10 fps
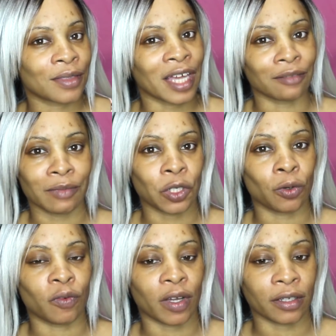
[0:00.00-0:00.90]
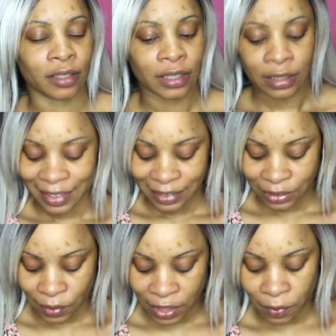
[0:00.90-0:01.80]
that makeover.
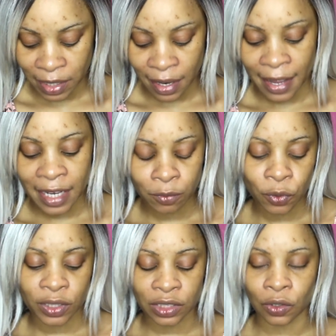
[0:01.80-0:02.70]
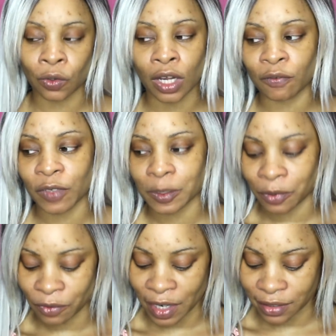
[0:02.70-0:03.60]
So anyway, I am going to go on
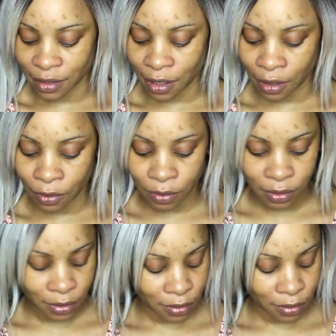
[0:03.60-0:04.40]
Facebook right now.